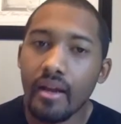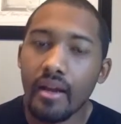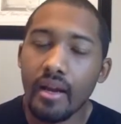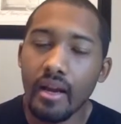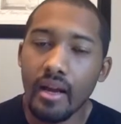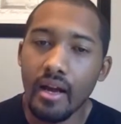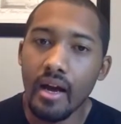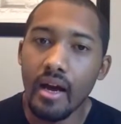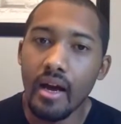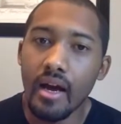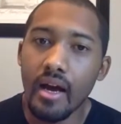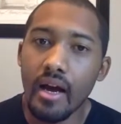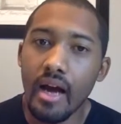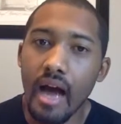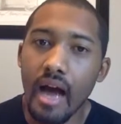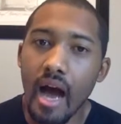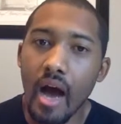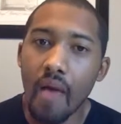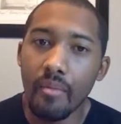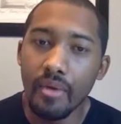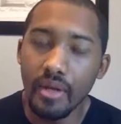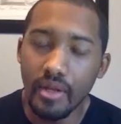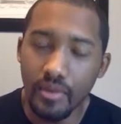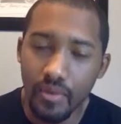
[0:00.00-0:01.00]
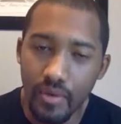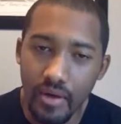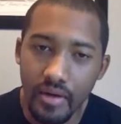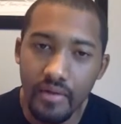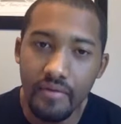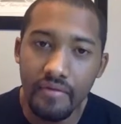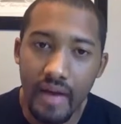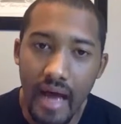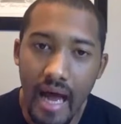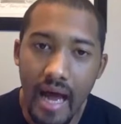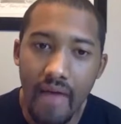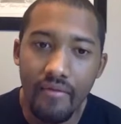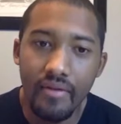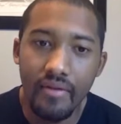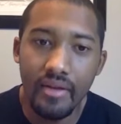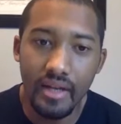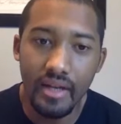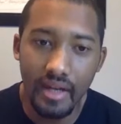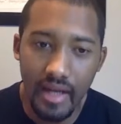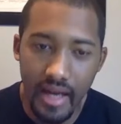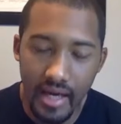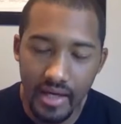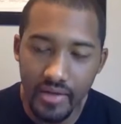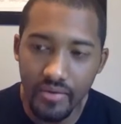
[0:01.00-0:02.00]
I'll be 25 at the
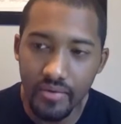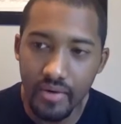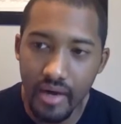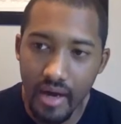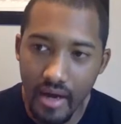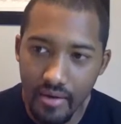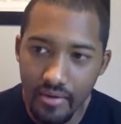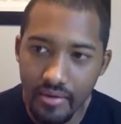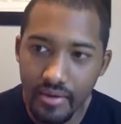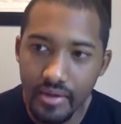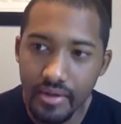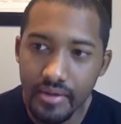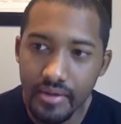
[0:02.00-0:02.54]
next round.